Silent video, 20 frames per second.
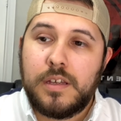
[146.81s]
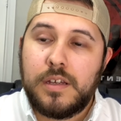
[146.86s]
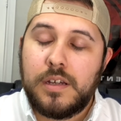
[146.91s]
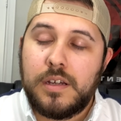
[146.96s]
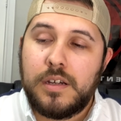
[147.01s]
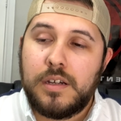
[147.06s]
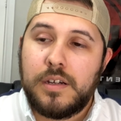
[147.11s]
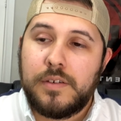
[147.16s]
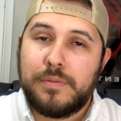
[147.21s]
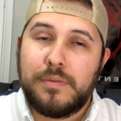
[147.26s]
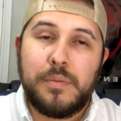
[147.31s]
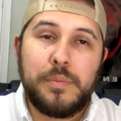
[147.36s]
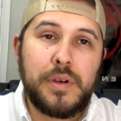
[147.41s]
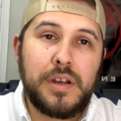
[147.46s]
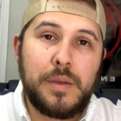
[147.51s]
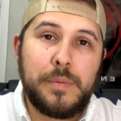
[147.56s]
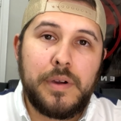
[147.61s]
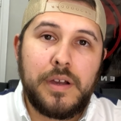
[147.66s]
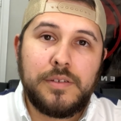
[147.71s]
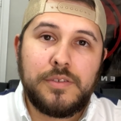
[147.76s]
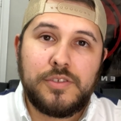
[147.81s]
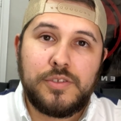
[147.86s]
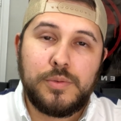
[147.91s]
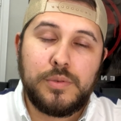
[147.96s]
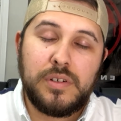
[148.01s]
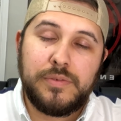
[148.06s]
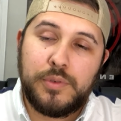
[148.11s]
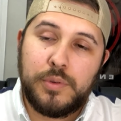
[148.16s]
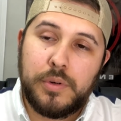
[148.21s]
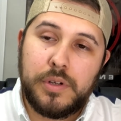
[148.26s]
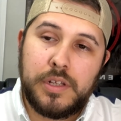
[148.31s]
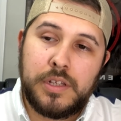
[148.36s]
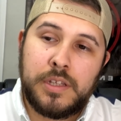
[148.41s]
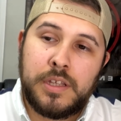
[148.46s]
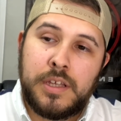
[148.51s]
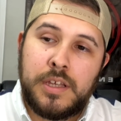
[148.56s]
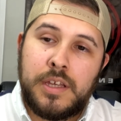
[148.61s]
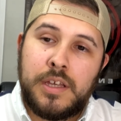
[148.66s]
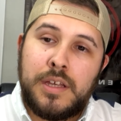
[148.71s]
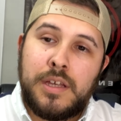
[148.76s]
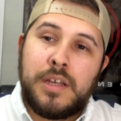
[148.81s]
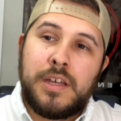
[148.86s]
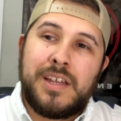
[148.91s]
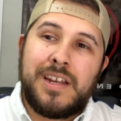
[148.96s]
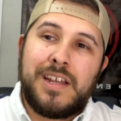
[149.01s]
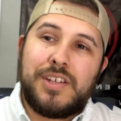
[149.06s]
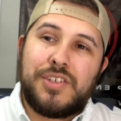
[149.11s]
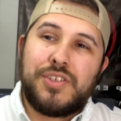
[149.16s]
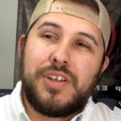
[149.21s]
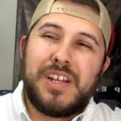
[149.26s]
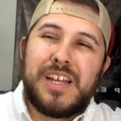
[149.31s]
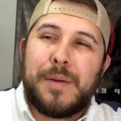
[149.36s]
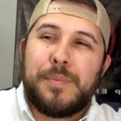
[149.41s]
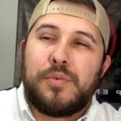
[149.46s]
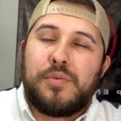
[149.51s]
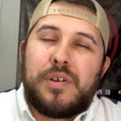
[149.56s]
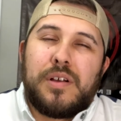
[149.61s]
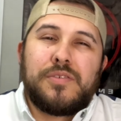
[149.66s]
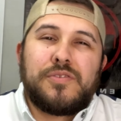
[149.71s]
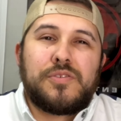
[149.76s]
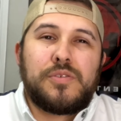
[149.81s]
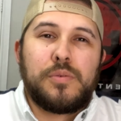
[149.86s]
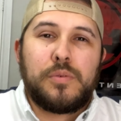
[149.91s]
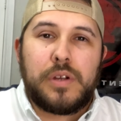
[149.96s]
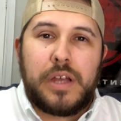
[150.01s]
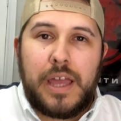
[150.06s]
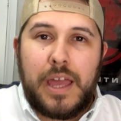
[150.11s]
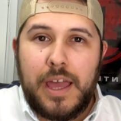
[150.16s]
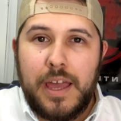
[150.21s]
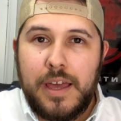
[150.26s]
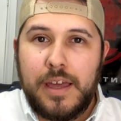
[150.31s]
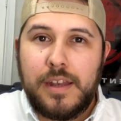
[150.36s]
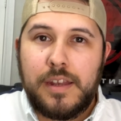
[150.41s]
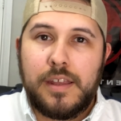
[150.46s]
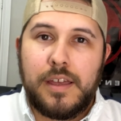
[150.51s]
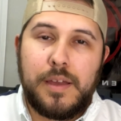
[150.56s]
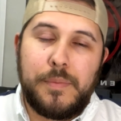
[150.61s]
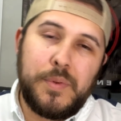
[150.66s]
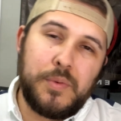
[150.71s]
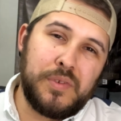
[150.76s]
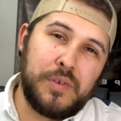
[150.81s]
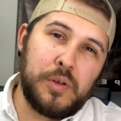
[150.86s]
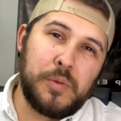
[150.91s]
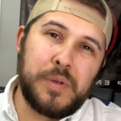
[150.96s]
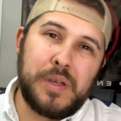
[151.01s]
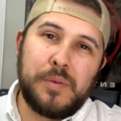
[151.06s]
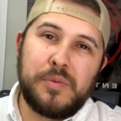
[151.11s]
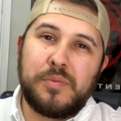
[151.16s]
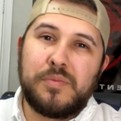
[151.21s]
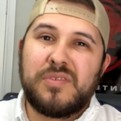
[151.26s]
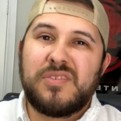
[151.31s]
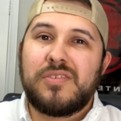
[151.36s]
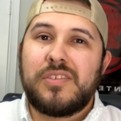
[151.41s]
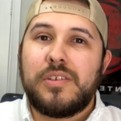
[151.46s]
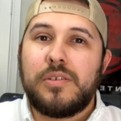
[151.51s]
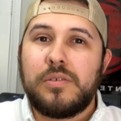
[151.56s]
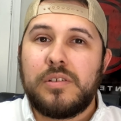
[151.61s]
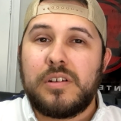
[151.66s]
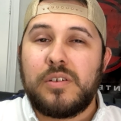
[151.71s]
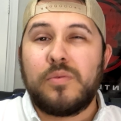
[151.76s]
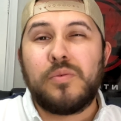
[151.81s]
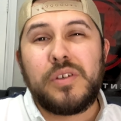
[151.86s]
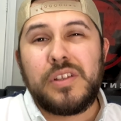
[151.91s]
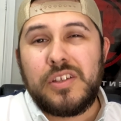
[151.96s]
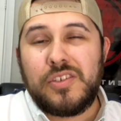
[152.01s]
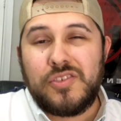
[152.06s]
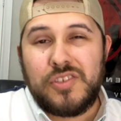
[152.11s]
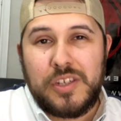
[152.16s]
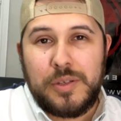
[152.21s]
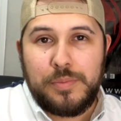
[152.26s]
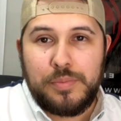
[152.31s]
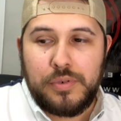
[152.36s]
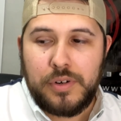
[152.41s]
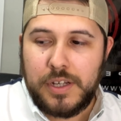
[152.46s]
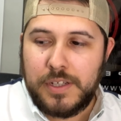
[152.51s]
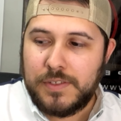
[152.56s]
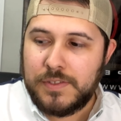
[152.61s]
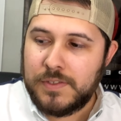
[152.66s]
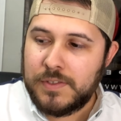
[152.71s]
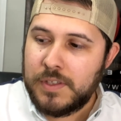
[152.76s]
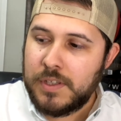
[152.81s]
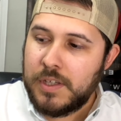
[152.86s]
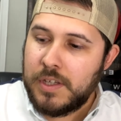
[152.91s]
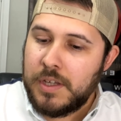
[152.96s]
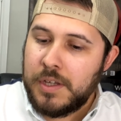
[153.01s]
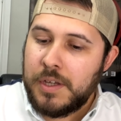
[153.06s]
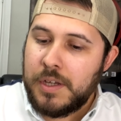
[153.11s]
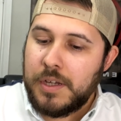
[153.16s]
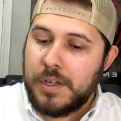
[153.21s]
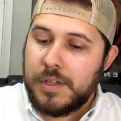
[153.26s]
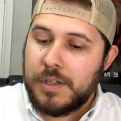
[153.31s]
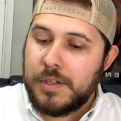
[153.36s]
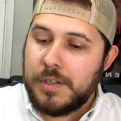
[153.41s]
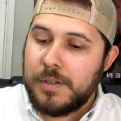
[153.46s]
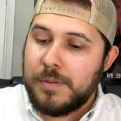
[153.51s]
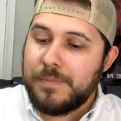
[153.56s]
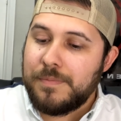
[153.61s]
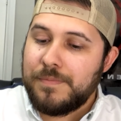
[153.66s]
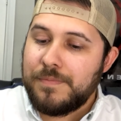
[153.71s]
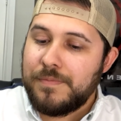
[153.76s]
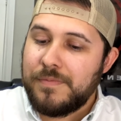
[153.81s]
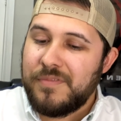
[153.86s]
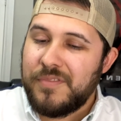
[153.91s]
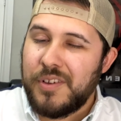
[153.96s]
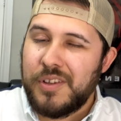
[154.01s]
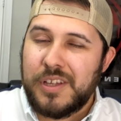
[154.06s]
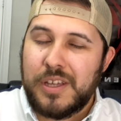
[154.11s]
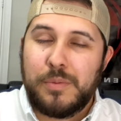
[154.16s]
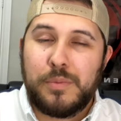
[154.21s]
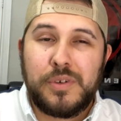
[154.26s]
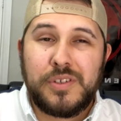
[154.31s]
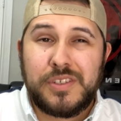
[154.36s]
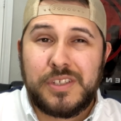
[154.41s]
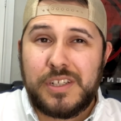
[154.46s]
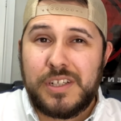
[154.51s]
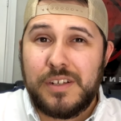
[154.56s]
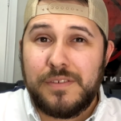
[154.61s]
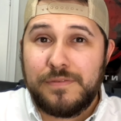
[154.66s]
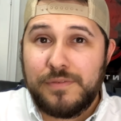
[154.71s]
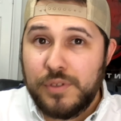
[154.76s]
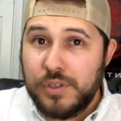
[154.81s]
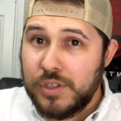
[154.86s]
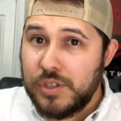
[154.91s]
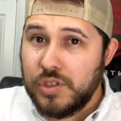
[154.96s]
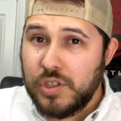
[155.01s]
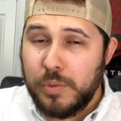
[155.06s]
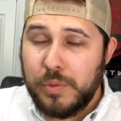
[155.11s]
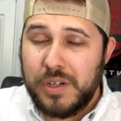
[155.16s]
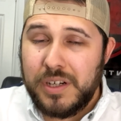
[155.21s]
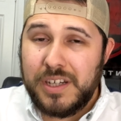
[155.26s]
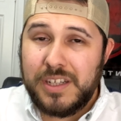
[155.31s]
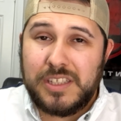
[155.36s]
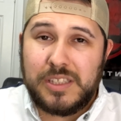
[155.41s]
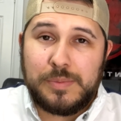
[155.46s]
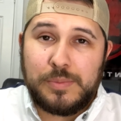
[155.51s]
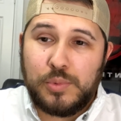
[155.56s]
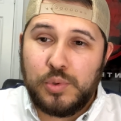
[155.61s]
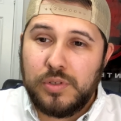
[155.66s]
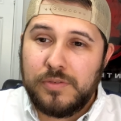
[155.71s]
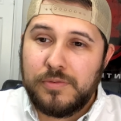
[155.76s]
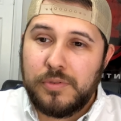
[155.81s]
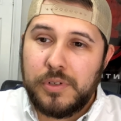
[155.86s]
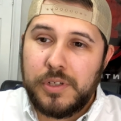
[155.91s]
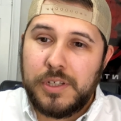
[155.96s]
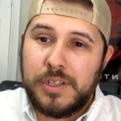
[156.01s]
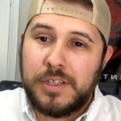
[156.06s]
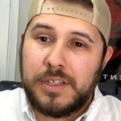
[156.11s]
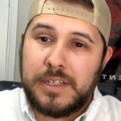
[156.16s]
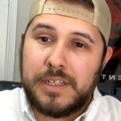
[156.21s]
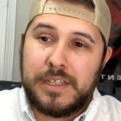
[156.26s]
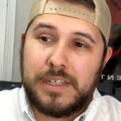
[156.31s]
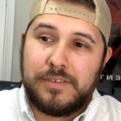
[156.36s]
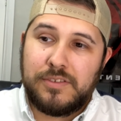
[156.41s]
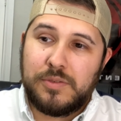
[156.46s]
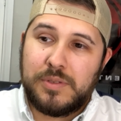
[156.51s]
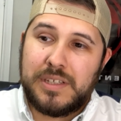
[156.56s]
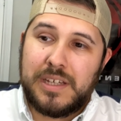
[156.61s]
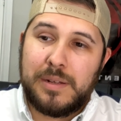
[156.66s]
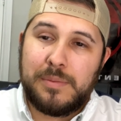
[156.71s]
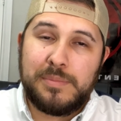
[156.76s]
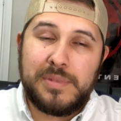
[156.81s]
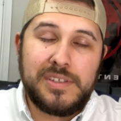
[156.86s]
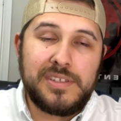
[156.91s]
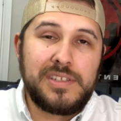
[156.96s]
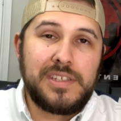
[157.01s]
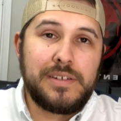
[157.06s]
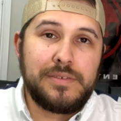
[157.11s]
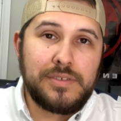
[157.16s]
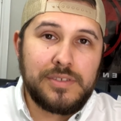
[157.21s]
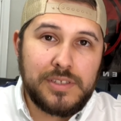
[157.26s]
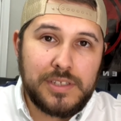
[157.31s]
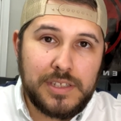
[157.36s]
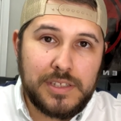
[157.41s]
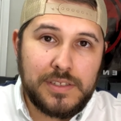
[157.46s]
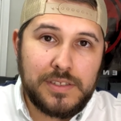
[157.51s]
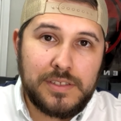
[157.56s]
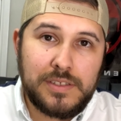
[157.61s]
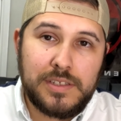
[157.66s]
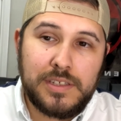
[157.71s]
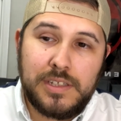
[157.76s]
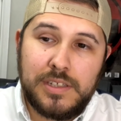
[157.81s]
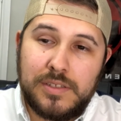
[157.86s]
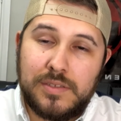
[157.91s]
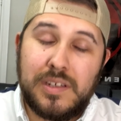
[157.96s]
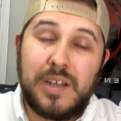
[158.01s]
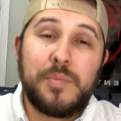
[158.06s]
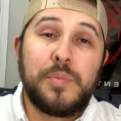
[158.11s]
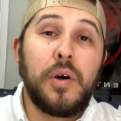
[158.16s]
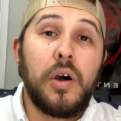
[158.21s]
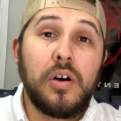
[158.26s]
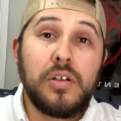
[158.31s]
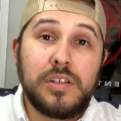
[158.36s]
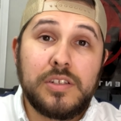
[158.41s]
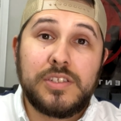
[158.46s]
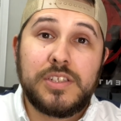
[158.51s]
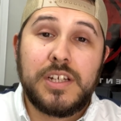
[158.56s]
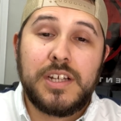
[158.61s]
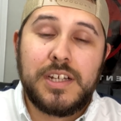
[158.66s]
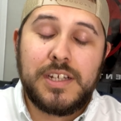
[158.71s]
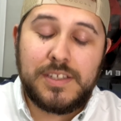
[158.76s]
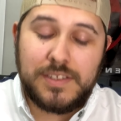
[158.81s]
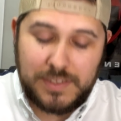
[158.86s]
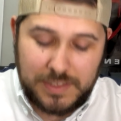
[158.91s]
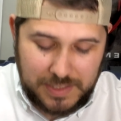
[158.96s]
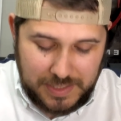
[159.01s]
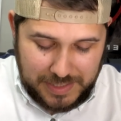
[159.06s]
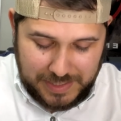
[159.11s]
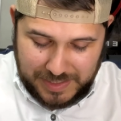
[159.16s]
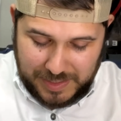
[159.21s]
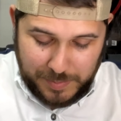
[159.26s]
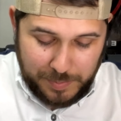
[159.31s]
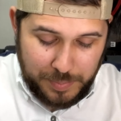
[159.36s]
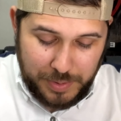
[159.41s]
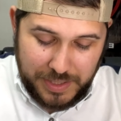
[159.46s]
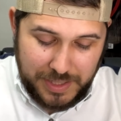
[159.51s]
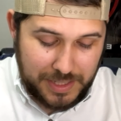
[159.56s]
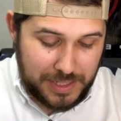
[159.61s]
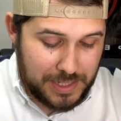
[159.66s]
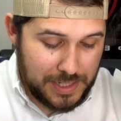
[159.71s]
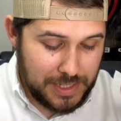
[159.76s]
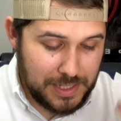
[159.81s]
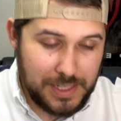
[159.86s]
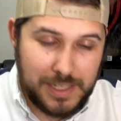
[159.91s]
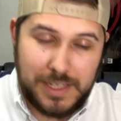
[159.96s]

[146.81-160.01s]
uh, from a buddy of mine, just doing a review on it and I shot a couple rounds through what I had. I was able to pick up some steel at a really cheap price. Um, felt like it wasn't enough footage, so I wanted to get some more for you, and i have just kind of busy ever since. So I apologize. It's been,